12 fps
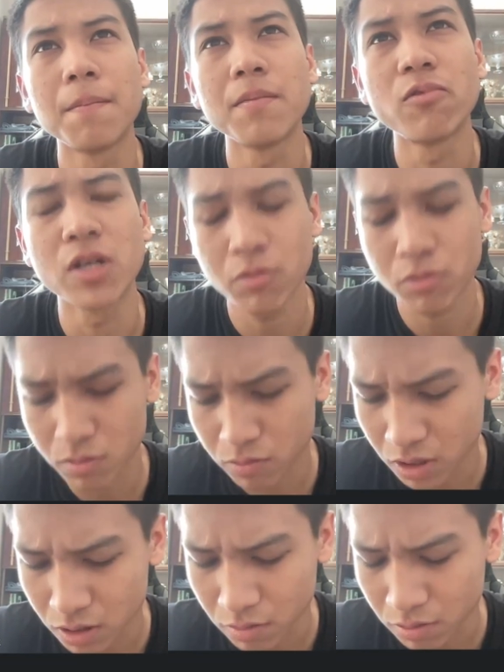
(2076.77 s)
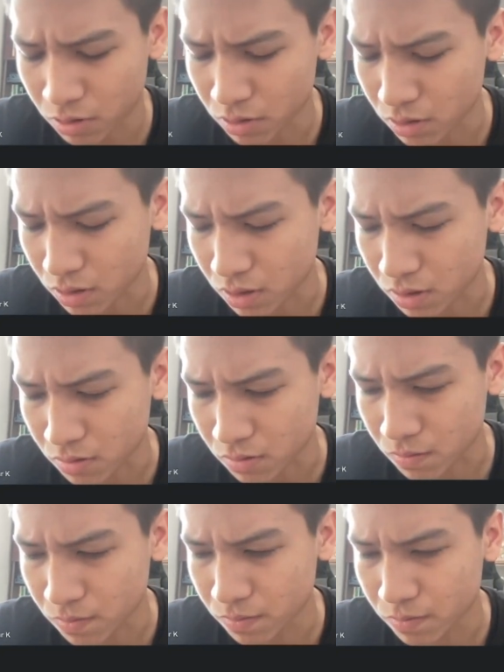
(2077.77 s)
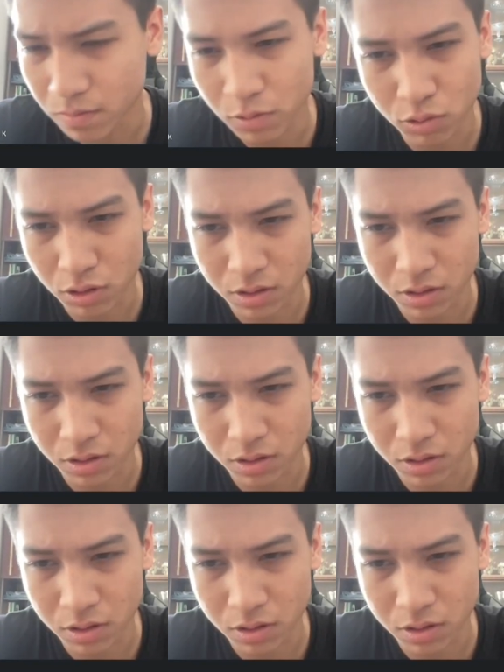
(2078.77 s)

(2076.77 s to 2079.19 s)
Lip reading: When I downloaded using